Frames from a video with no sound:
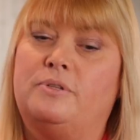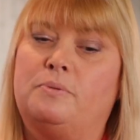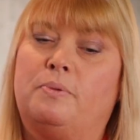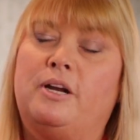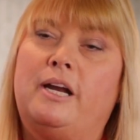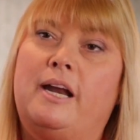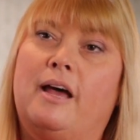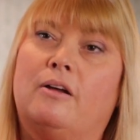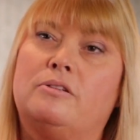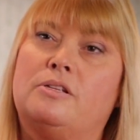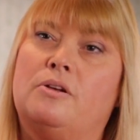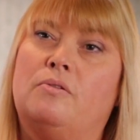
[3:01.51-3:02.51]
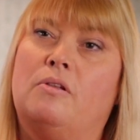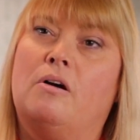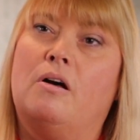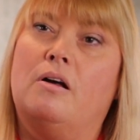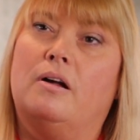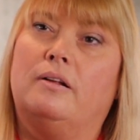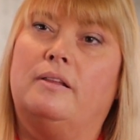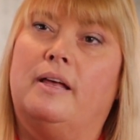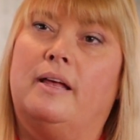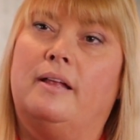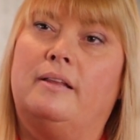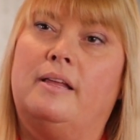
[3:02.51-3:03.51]
spread it out so long
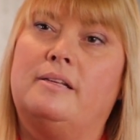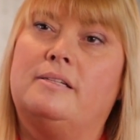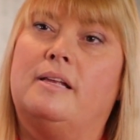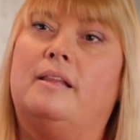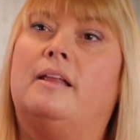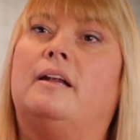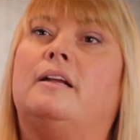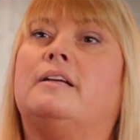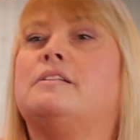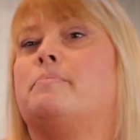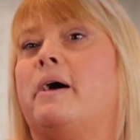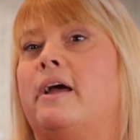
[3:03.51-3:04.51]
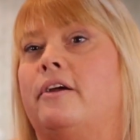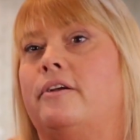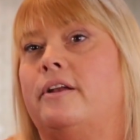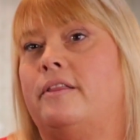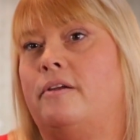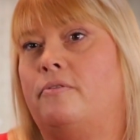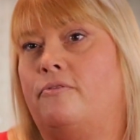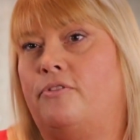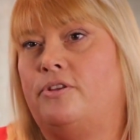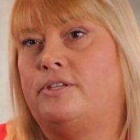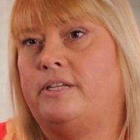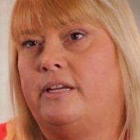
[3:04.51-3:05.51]
that they said that it expired and they
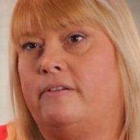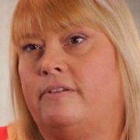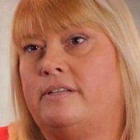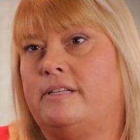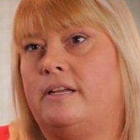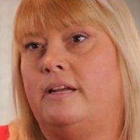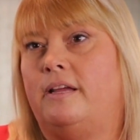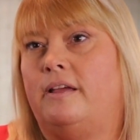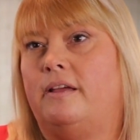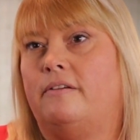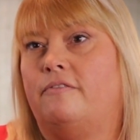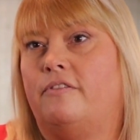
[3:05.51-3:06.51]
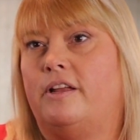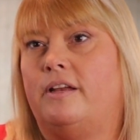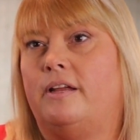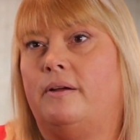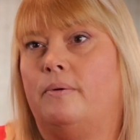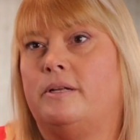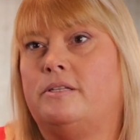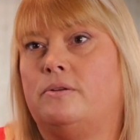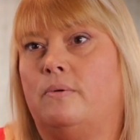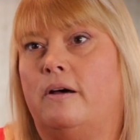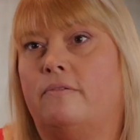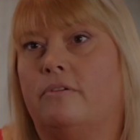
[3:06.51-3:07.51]
refused to give us any funding
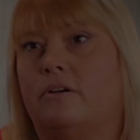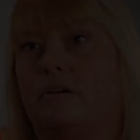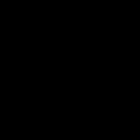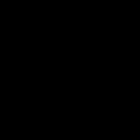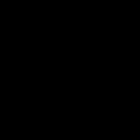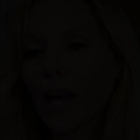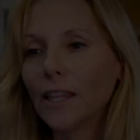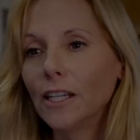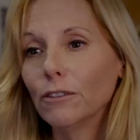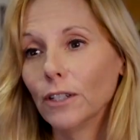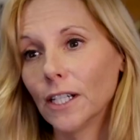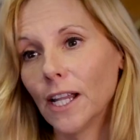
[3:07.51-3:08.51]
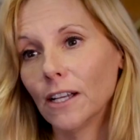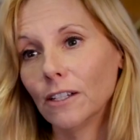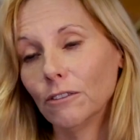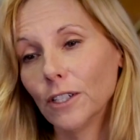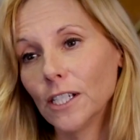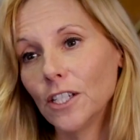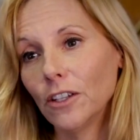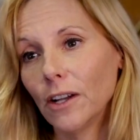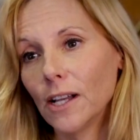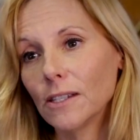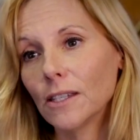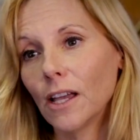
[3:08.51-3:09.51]
whatsoever. Kathy had written out written to
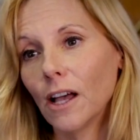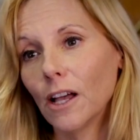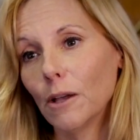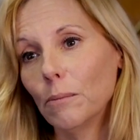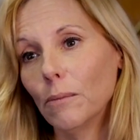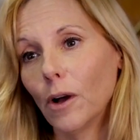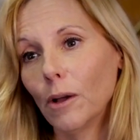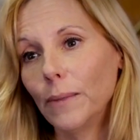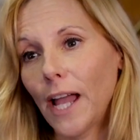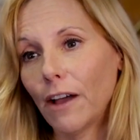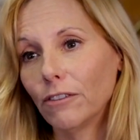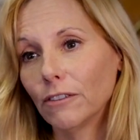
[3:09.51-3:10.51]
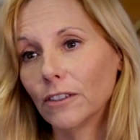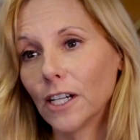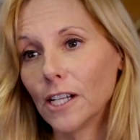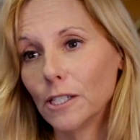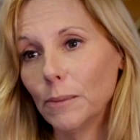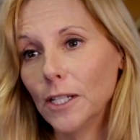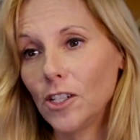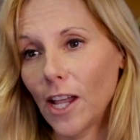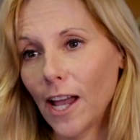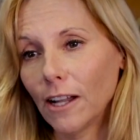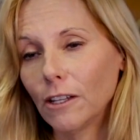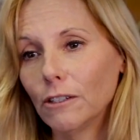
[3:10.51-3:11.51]
us um, on behalf of her husband
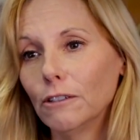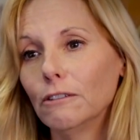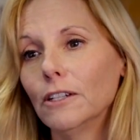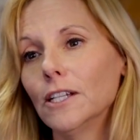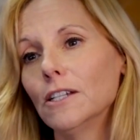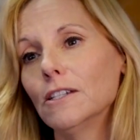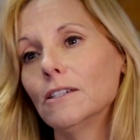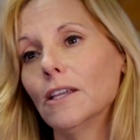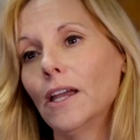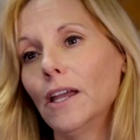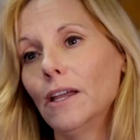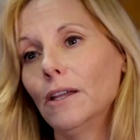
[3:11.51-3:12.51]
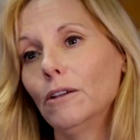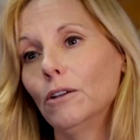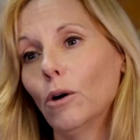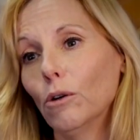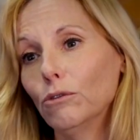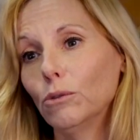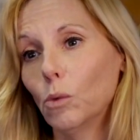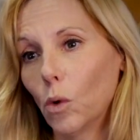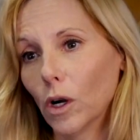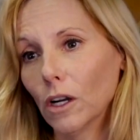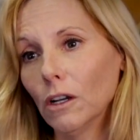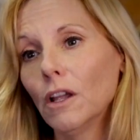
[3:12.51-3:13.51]
Jack, who is a Gulf
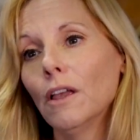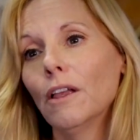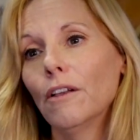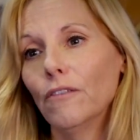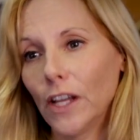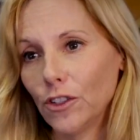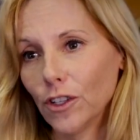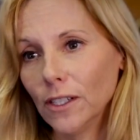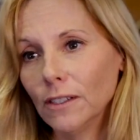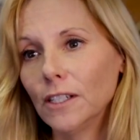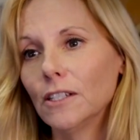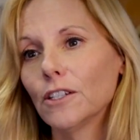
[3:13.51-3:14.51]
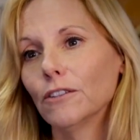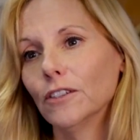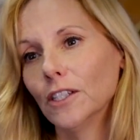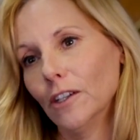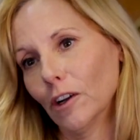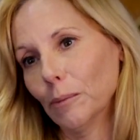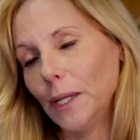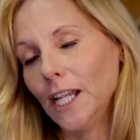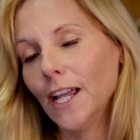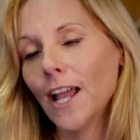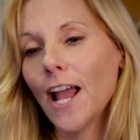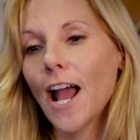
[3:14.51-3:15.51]
War veteran. He served in the
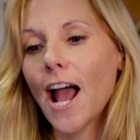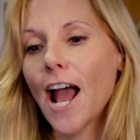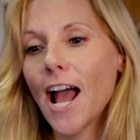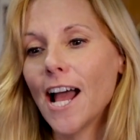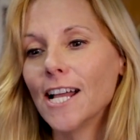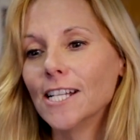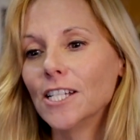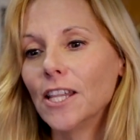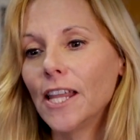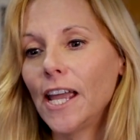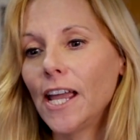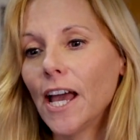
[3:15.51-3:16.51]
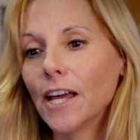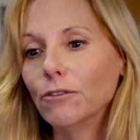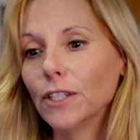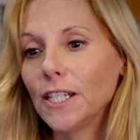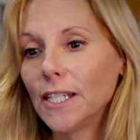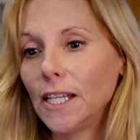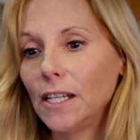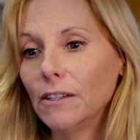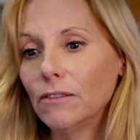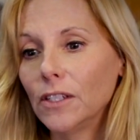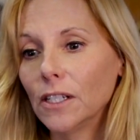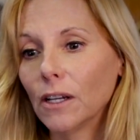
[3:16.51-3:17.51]
Army. And they had
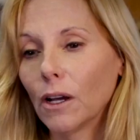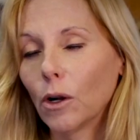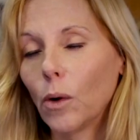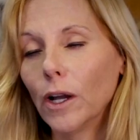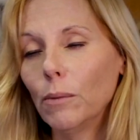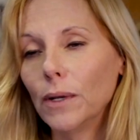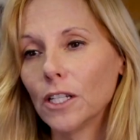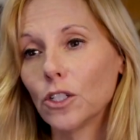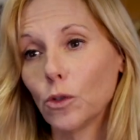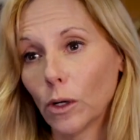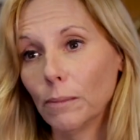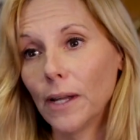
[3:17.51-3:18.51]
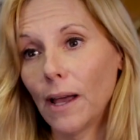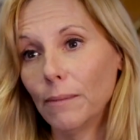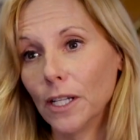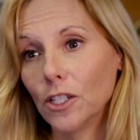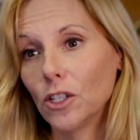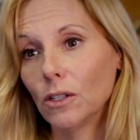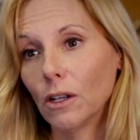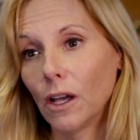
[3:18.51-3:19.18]
received quite a bit of storm damage